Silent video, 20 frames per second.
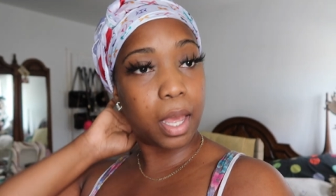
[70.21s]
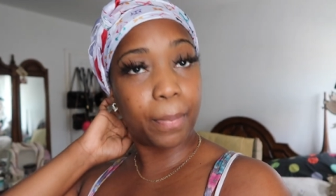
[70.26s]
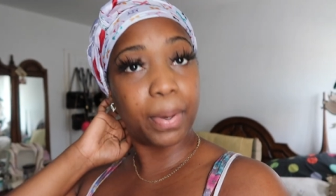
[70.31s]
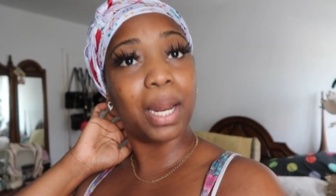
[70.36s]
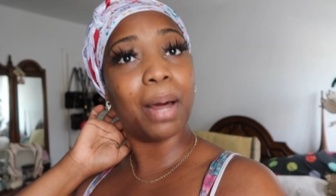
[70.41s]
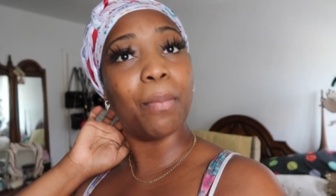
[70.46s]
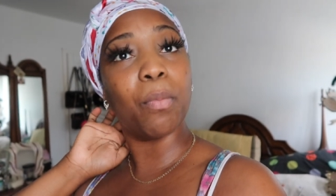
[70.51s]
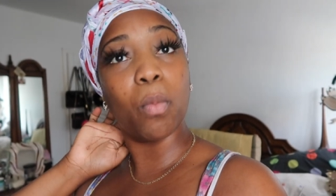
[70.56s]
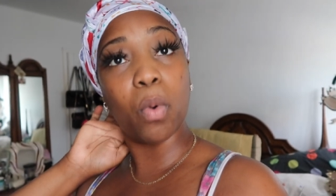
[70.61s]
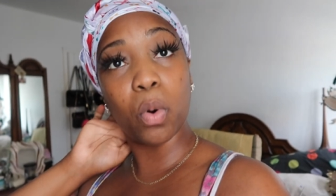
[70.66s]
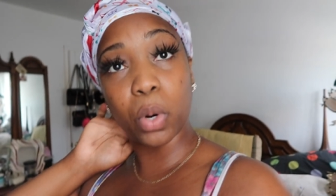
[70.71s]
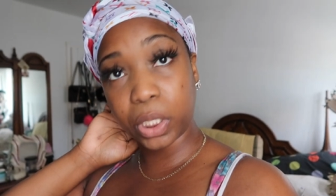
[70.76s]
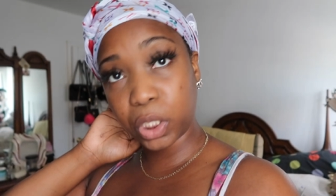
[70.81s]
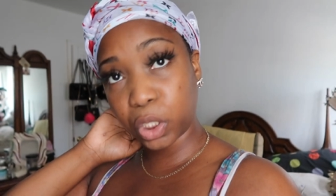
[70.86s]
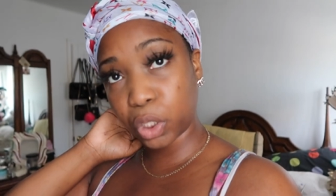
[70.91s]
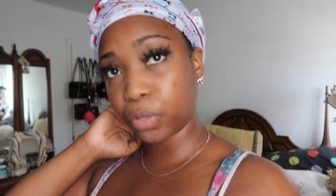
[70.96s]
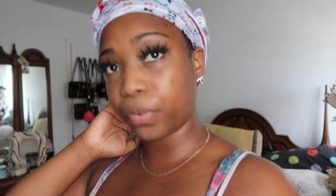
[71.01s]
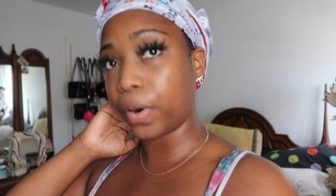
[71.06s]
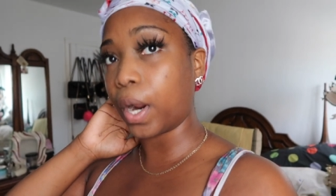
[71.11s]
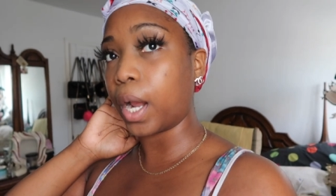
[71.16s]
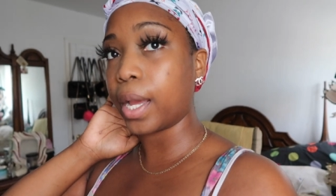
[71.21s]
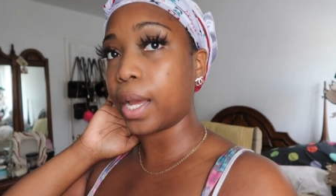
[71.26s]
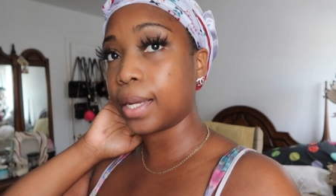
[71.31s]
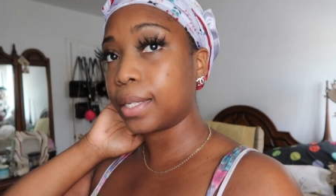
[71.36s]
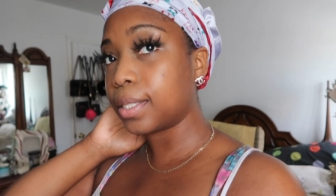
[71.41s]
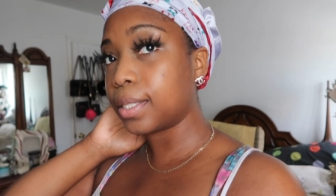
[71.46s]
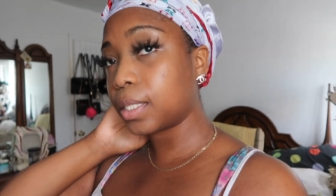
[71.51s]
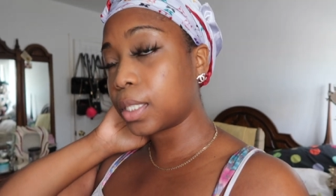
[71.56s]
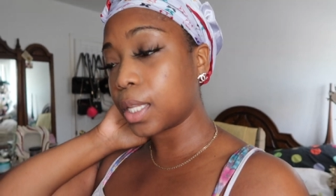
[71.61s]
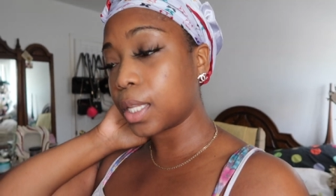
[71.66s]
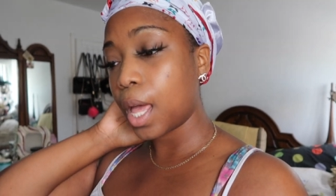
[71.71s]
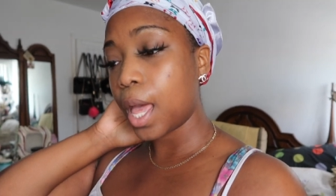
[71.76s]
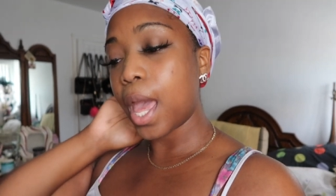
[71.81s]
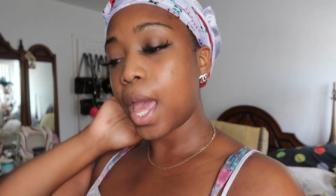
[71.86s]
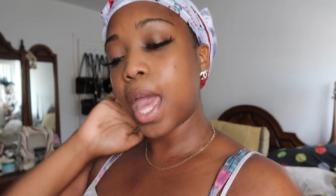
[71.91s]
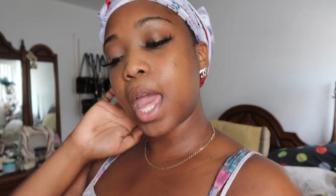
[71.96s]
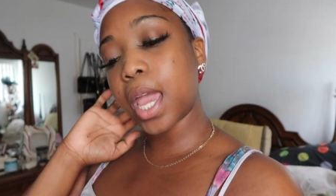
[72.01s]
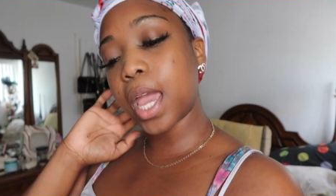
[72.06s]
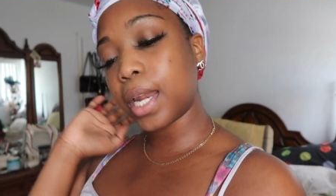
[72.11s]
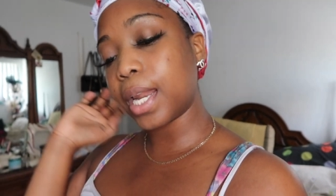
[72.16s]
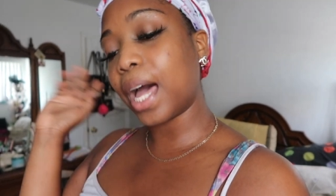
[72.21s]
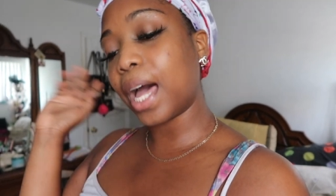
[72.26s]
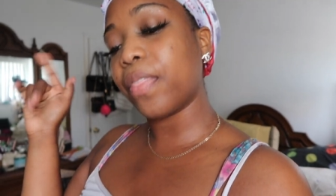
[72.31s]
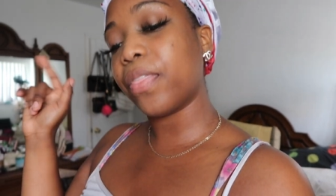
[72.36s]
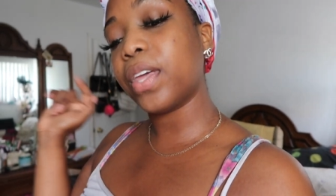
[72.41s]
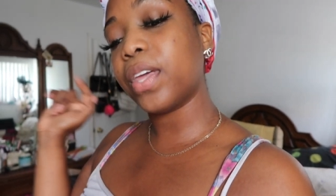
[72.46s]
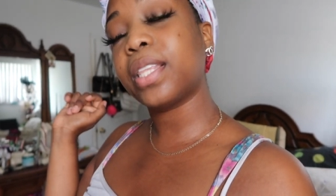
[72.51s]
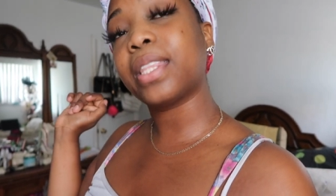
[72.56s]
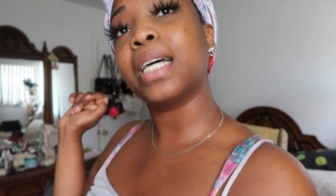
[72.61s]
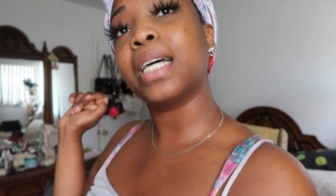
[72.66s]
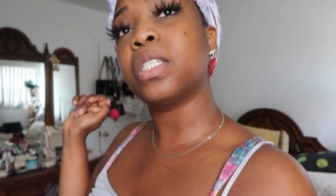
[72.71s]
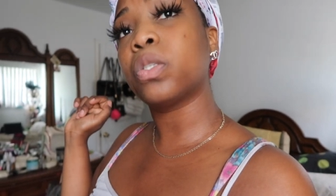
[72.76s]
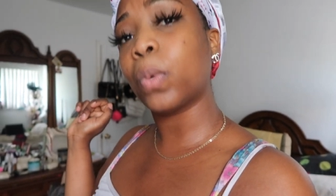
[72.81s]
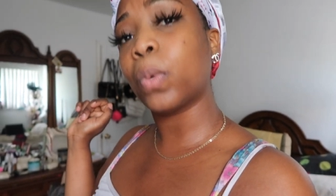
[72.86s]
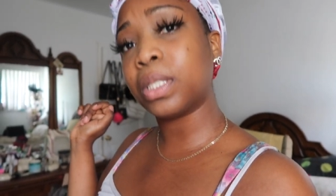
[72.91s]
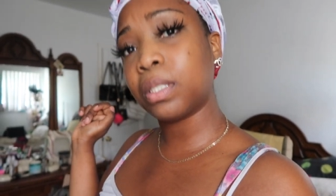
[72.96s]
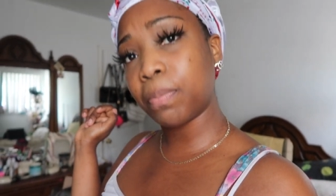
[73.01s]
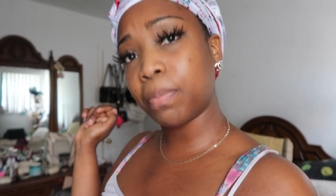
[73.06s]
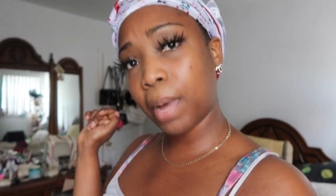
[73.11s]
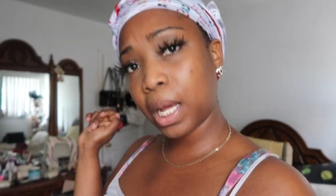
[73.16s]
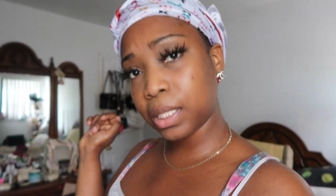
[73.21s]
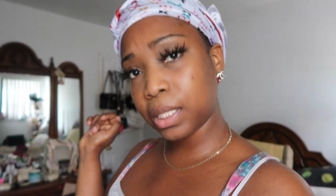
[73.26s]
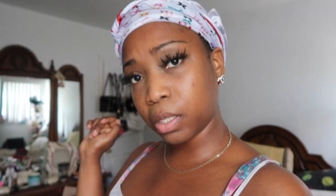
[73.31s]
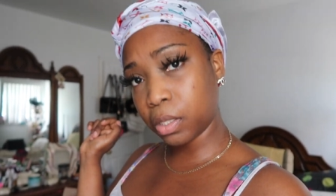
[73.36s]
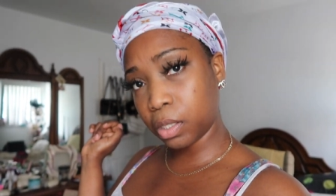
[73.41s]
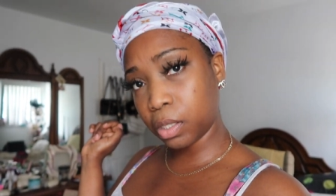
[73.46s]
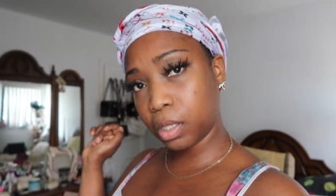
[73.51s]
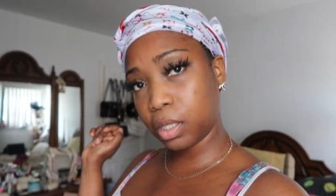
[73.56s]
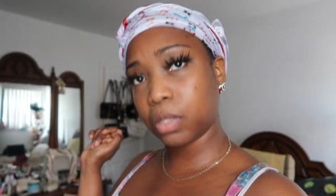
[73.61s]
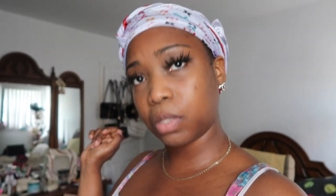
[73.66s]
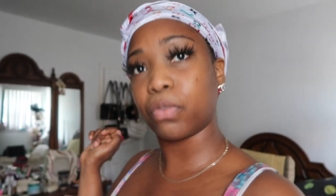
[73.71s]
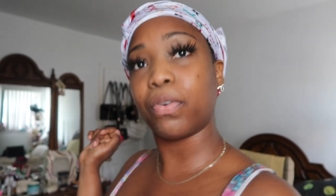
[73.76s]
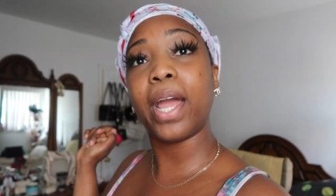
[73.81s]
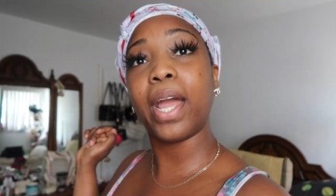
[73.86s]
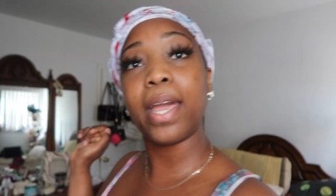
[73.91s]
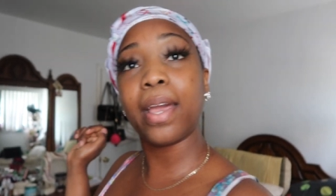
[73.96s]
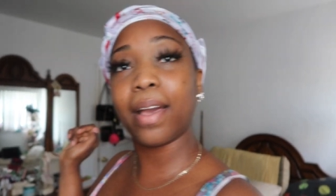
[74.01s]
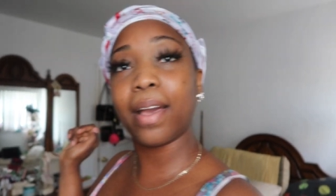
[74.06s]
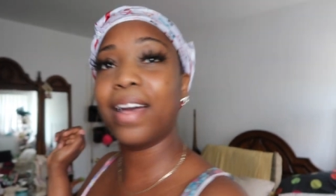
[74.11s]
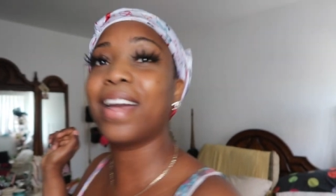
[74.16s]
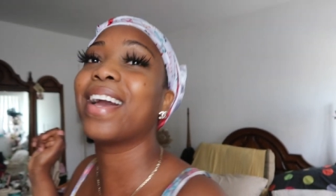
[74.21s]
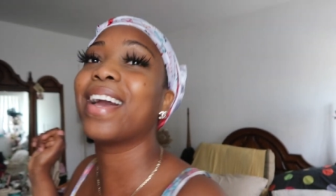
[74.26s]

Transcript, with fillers: but I'm moisturized and I think that's what matters right